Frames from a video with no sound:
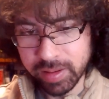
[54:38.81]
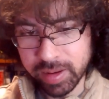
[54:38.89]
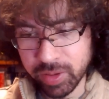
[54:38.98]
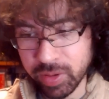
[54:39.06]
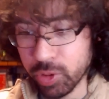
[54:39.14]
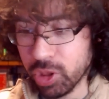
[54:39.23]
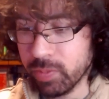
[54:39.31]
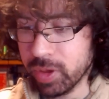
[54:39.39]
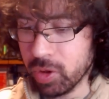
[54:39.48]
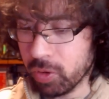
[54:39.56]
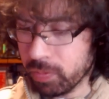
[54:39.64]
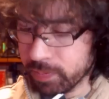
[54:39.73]
Next is
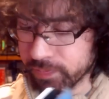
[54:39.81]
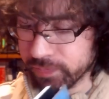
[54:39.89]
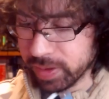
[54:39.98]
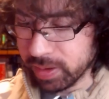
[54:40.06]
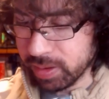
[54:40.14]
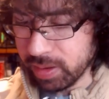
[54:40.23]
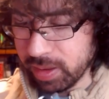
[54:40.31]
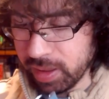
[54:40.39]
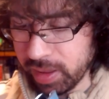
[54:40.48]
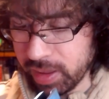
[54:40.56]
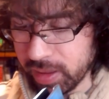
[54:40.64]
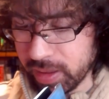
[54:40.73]
Shimio,
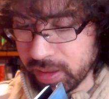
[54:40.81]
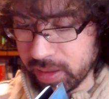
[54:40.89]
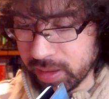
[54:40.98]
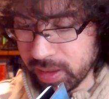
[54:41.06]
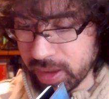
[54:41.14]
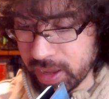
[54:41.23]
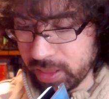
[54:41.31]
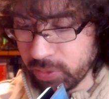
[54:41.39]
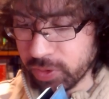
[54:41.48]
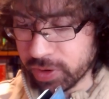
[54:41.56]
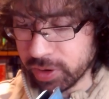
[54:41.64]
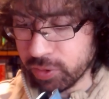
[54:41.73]
a
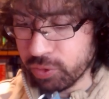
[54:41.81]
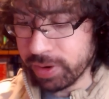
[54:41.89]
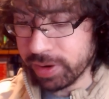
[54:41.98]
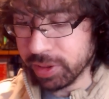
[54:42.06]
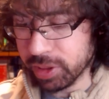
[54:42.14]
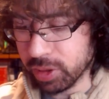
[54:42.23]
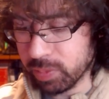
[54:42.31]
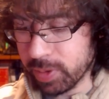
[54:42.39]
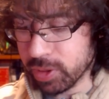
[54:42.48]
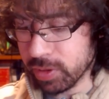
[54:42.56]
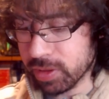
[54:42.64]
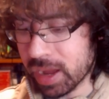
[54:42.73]
lunatic who created a suspicious